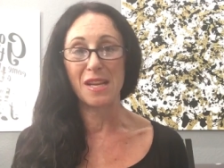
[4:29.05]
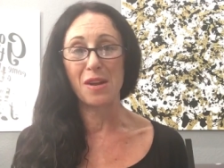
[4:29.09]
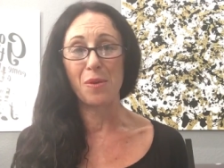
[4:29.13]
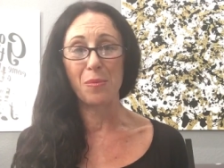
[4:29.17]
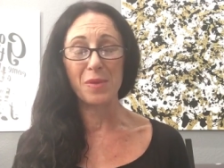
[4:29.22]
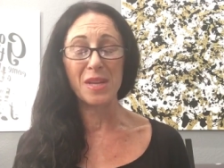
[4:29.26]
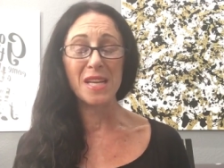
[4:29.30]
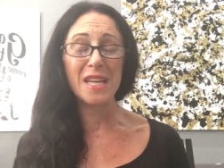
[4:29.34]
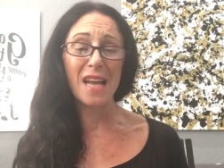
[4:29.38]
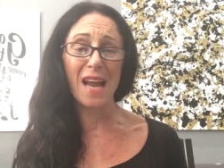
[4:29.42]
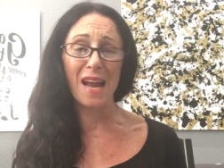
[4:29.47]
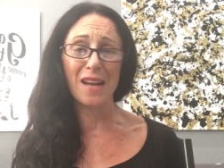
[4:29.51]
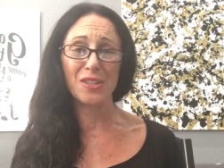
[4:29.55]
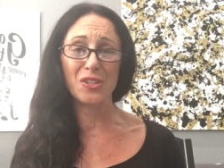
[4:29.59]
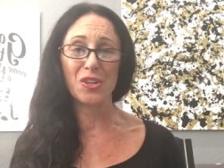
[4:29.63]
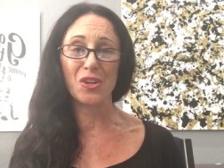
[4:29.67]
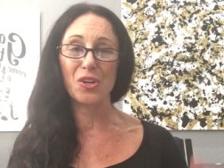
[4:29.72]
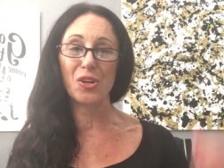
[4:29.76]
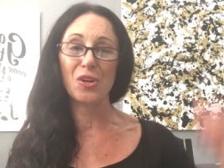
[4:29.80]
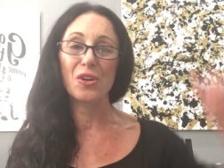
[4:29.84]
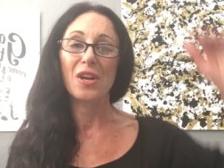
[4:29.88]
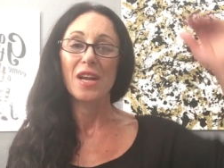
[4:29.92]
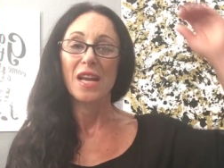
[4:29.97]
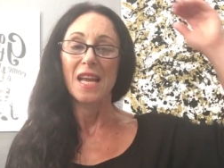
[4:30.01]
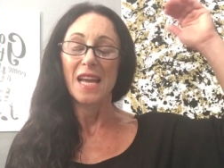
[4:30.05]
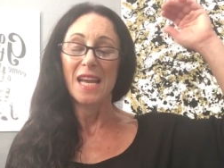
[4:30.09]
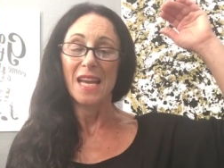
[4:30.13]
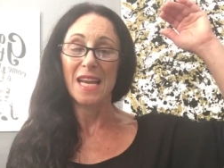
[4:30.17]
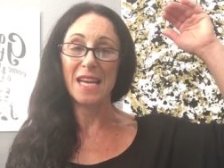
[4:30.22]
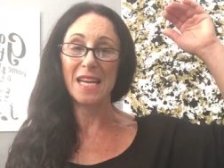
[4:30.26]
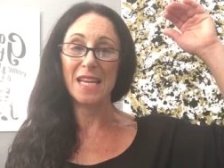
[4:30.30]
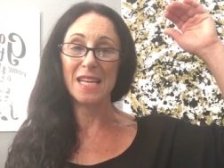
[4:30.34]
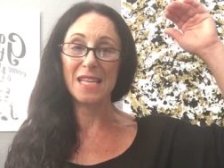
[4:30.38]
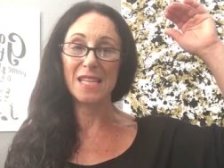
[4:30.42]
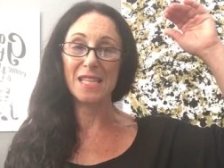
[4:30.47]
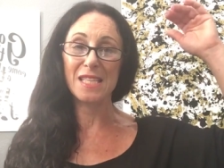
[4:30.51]
Now, Meet Edgar
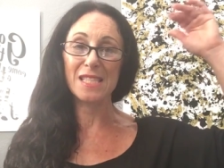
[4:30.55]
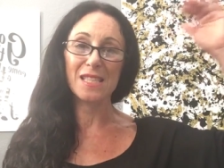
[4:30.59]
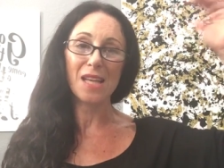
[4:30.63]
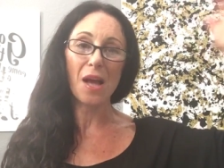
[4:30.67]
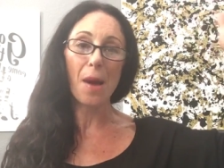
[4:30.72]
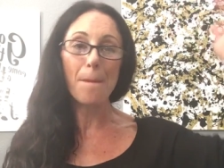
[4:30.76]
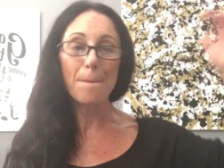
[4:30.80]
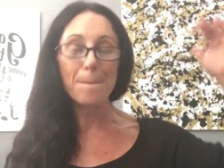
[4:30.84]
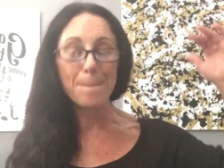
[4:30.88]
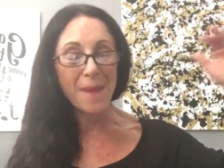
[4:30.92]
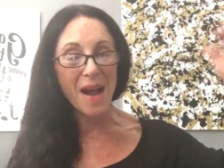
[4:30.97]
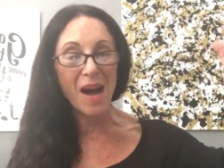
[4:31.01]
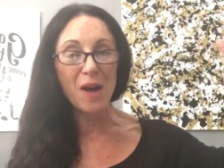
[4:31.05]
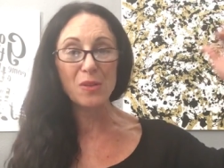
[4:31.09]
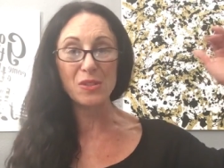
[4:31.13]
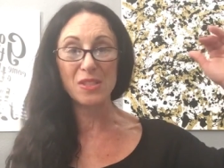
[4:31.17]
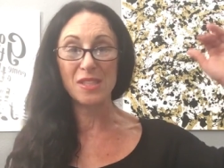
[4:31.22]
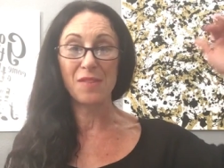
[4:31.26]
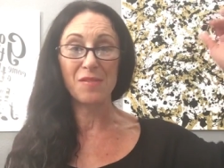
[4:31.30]
is about